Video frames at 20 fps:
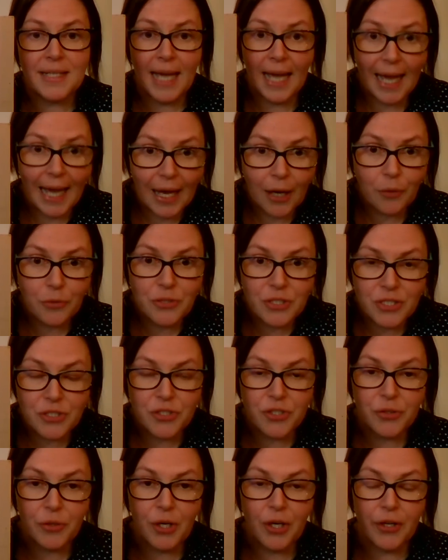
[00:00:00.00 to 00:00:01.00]
How
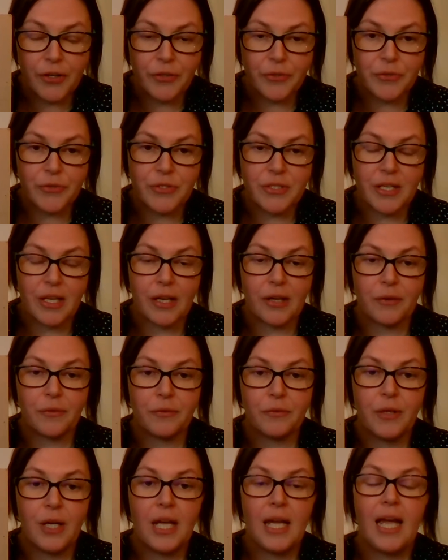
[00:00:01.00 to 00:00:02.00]
did you hurt
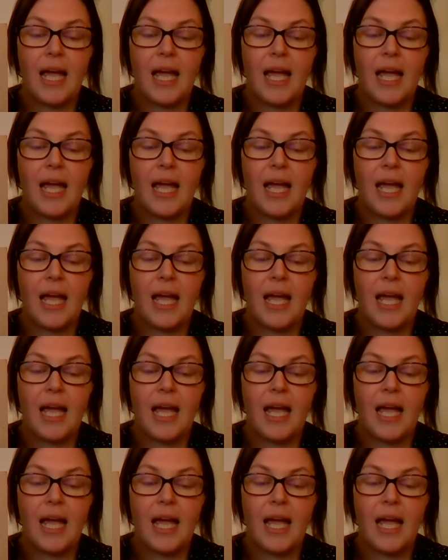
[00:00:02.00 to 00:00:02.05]
yourself?